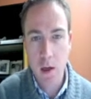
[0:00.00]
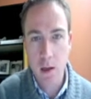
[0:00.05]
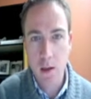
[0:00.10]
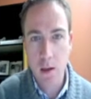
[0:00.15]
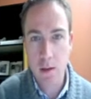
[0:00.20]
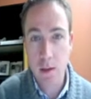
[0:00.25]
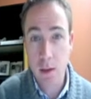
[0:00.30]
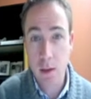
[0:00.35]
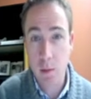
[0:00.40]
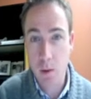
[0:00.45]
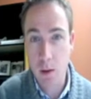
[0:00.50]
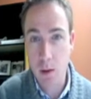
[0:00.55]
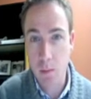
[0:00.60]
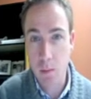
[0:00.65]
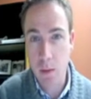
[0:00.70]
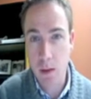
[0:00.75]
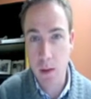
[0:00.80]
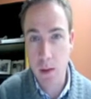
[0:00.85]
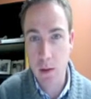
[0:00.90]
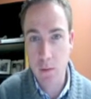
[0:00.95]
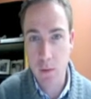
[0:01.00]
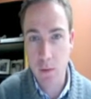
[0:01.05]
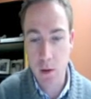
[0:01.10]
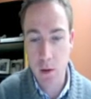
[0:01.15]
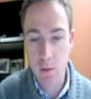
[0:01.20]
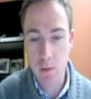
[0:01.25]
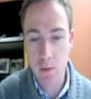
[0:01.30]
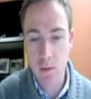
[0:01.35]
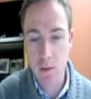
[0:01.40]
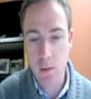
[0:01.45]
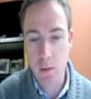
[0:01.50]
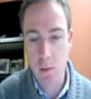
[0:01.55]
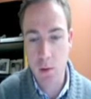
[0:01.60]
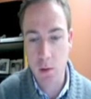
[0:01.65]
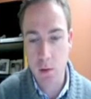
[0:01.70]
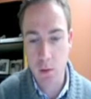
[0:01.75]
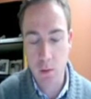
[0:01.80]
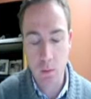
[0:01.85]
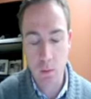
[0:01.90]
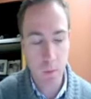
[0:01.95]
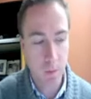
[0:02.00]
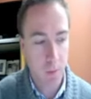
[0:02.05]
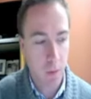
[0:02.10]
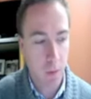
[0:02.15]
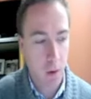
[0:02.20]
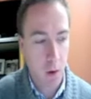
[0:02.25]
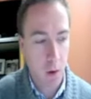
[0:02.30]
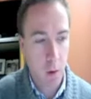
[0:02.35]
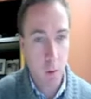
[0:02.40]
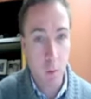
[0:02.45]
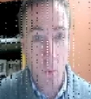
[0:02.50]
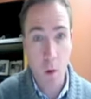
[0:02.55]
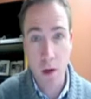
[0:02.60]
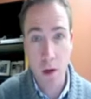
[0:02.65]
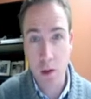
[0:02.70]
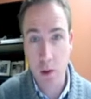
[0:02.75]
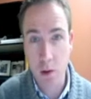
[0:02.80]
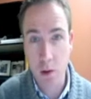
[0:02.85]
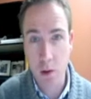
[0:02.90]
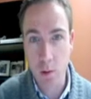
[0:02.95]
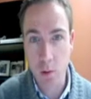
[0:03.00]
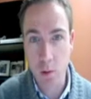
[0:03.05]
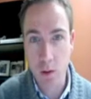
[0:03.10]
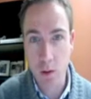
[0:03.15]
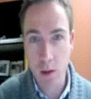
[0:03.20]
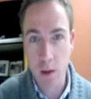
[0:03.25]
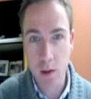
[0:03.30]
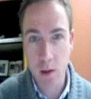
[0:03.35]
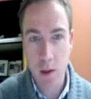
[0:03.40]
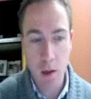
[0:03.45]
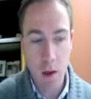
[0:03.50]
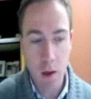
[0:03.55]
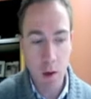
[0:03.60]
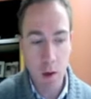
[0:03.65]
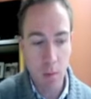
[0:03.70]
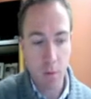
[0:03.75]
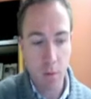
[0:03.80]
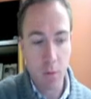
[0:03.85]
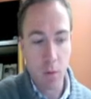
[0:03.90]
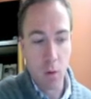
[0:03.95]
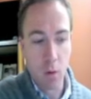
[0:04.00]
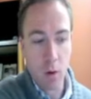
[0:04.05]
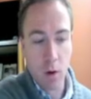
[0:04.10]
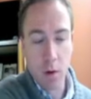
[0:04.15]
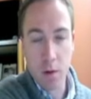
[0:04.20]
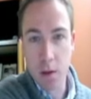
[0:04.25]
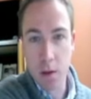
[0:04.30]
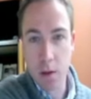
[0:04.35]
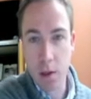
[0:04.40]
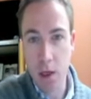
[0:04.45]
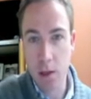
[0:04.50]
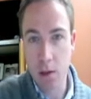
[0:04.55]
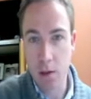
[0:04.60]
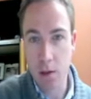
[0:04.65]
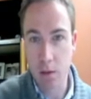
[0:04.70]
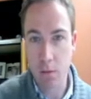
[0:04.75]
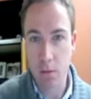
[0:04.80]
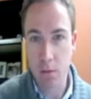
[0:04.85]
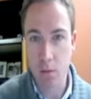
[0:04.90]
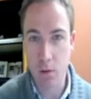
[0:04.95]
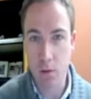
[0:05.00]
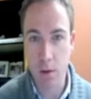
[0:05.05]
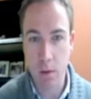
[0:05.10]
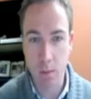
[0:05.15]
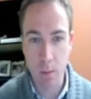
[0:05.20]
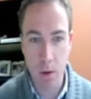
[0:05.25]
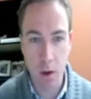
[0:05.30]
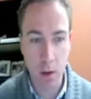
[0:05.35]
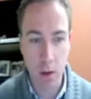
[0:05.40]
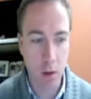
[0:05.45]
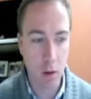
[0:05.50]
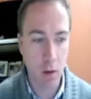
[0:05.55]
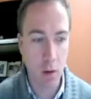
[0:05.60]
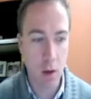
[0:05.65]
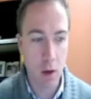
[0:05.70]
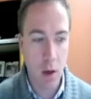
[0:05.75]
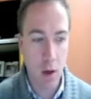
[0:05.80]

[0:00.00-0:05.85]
see what it means for you, see what you want to do with it before the changes are forced upon you.